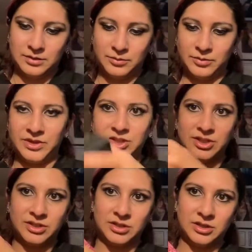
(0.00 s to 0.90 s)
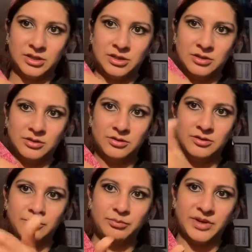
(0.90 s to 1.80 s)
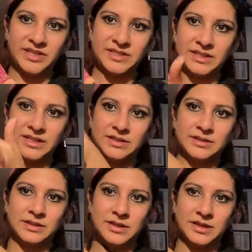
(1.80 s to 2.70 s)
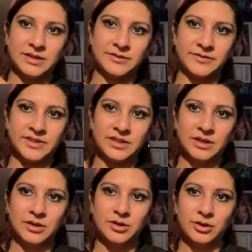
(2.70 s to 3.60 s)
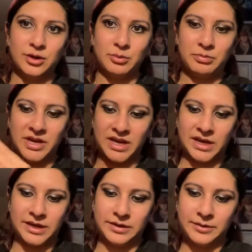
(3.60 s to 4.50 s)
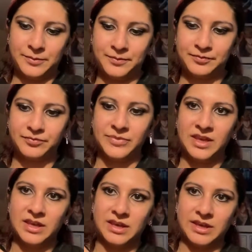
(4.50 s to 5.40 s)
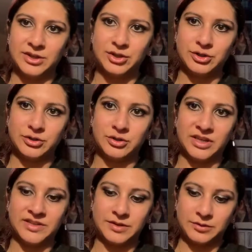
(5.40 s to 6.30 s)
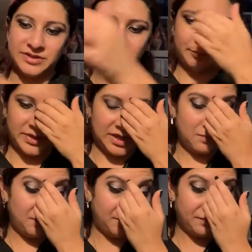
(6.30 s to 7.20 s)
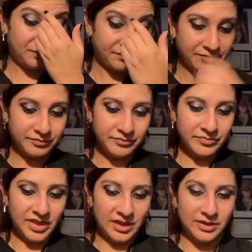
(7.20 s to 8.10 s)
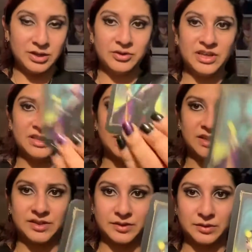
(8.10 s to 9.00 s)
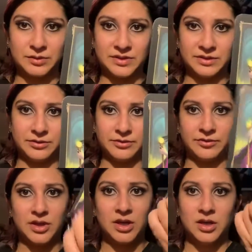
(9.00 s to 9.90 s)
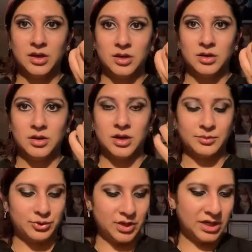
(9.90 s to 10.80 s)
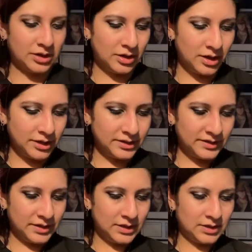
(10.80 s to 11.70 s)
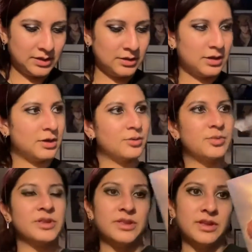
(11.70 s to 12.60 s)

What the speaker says: which bracelet, gloves, notepad, and your exclusive pin. Then you get the exclusive trading cards along with